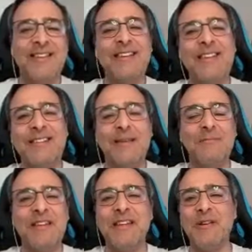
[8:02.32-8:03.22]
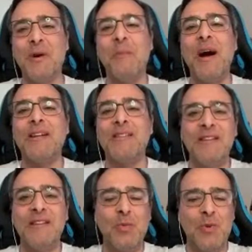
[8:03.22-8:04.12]
that's something in your mind.
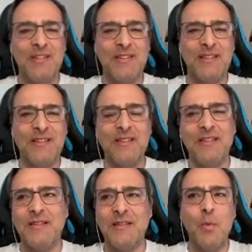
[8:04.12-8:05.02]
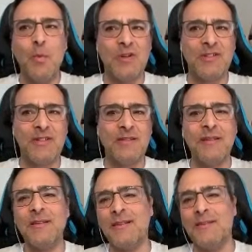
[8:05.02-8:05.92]
It was the worst
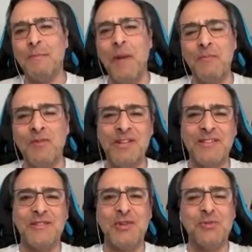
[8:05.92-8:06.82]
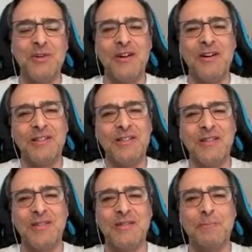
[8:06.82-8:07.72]
memories that you got,
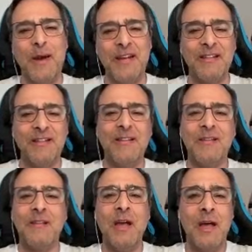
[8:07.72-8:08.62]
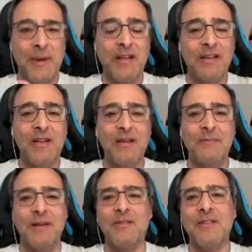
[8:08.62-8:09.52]
this penalty
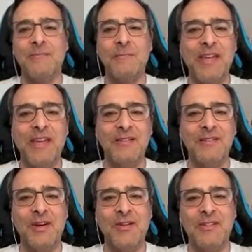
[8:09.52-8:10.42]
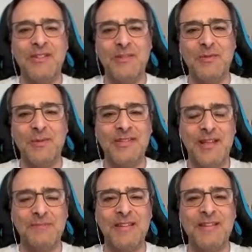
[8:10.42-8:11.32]
about making donuts. It was
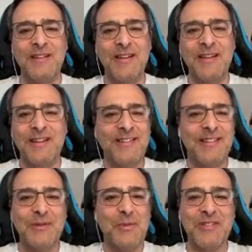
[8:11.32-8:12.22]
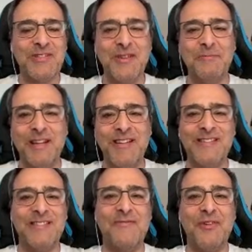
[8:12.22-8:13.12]
something that was not
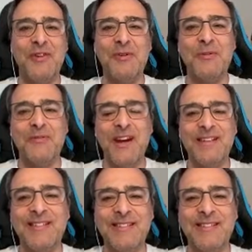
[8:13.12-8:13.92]
pleasant for you, right?